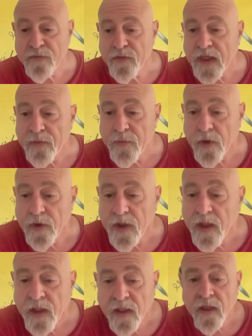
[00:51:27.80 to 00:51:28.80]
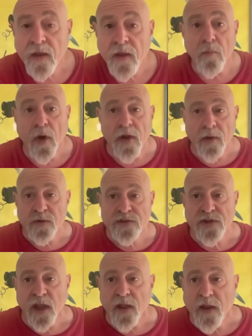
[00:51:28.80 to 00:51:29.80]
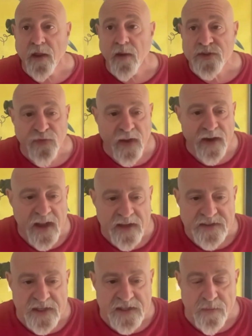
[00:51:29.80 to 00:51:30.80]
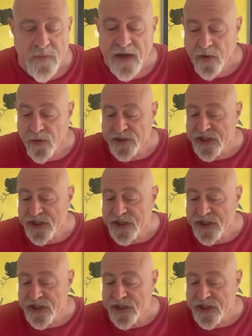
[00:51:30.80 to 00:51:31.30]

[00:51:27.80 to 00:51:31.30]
for that, Rony. Marta, it was fantastic to meet you and